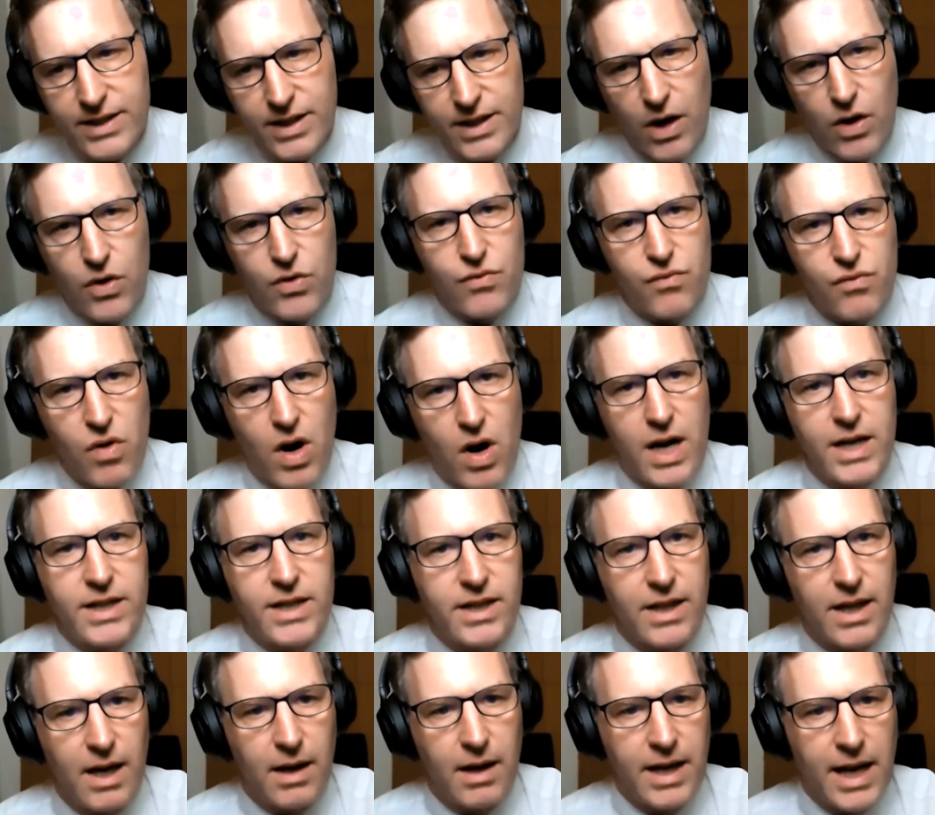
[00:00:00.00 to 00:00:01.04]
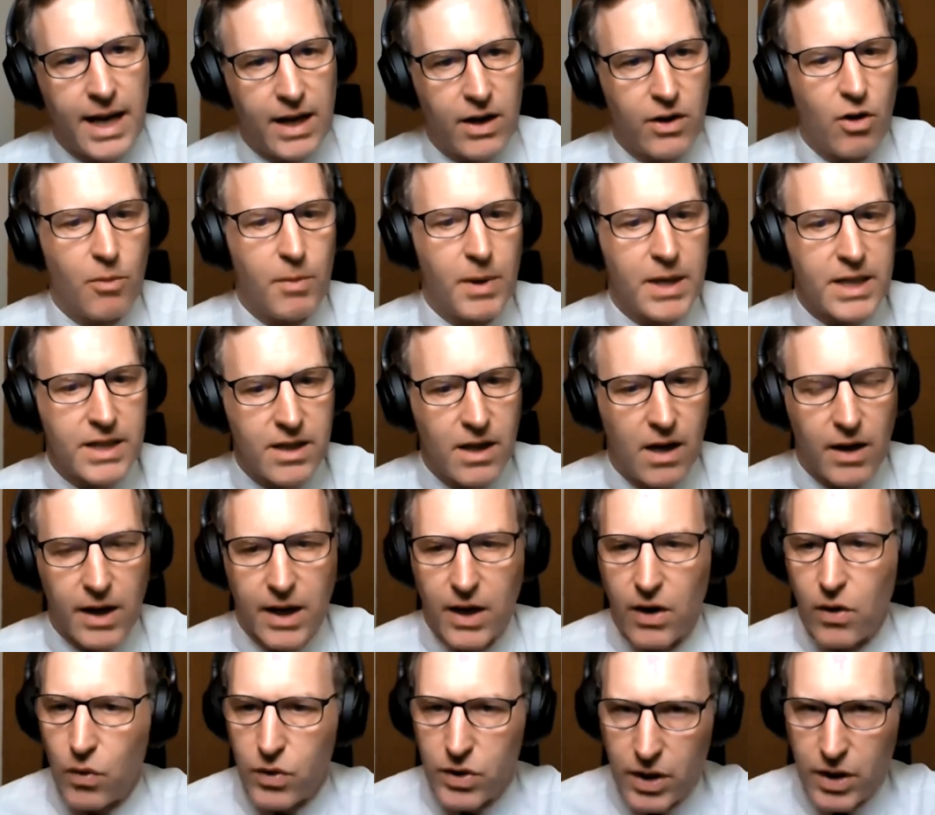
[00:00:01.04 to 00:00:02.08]
in its own right an economic
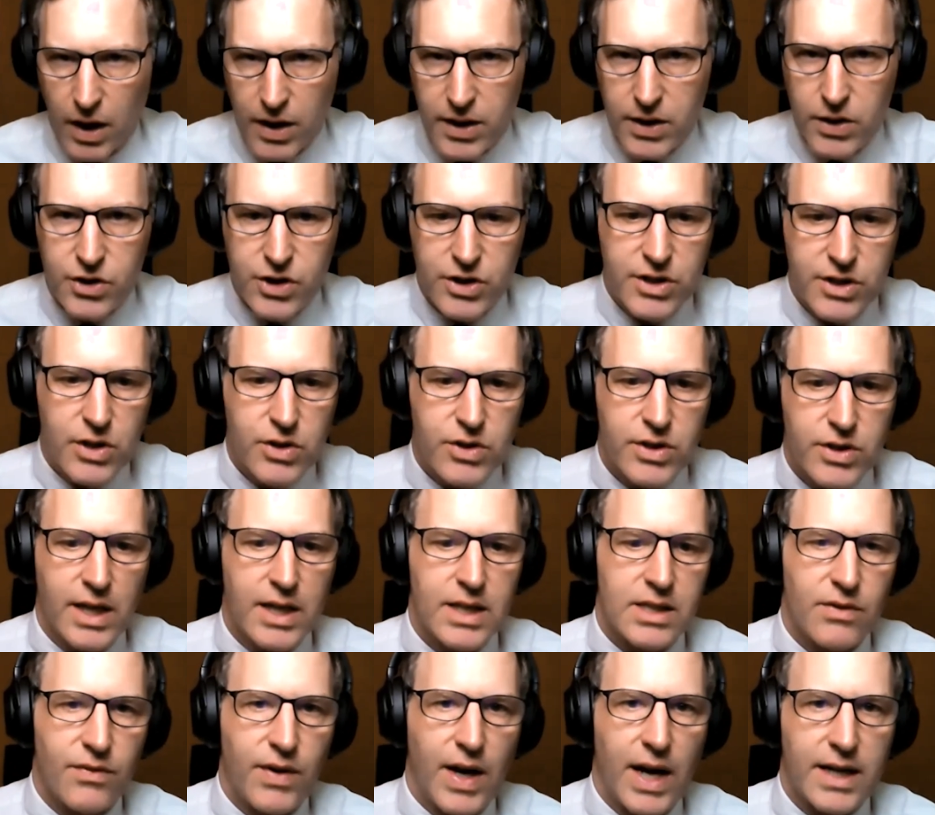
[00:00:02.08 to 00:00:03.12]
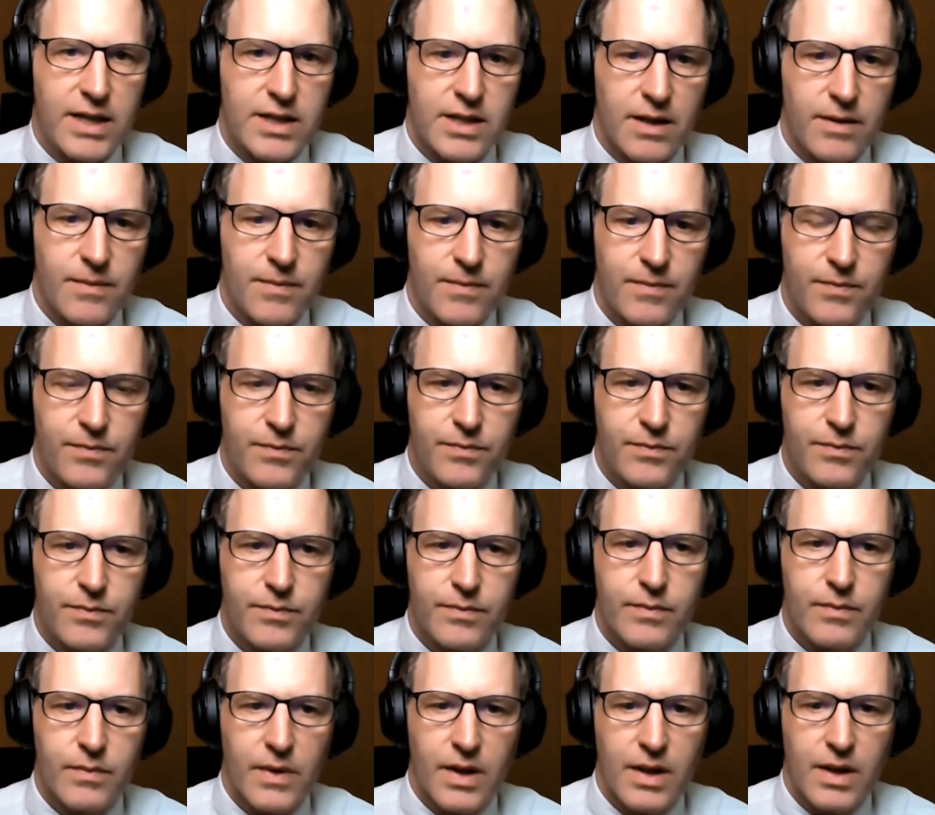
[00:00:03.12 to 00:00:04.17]
target, or are you just using it as a vector?
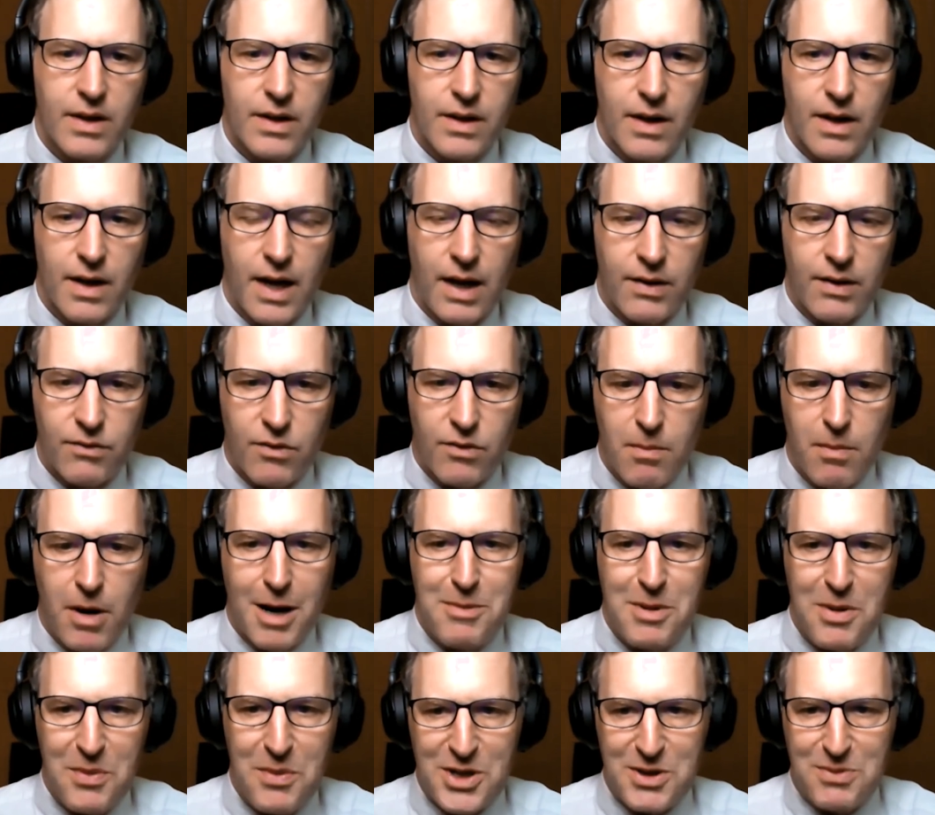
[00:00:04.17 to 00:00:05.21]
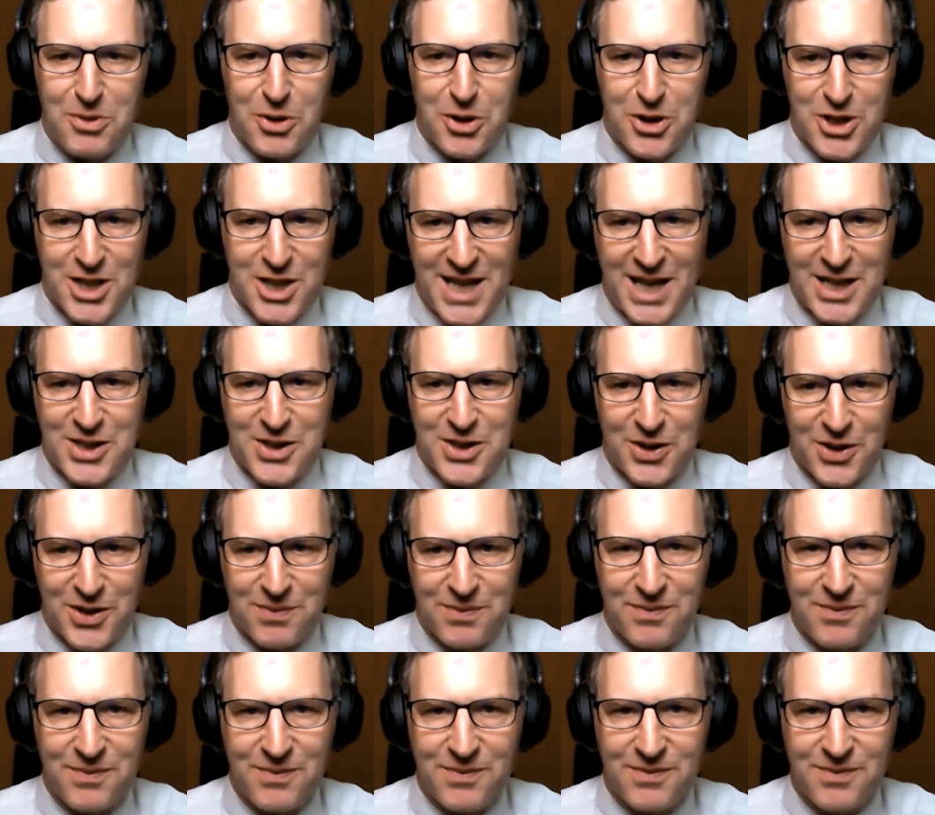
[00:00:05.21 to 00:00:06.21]
And remind me which project that's on.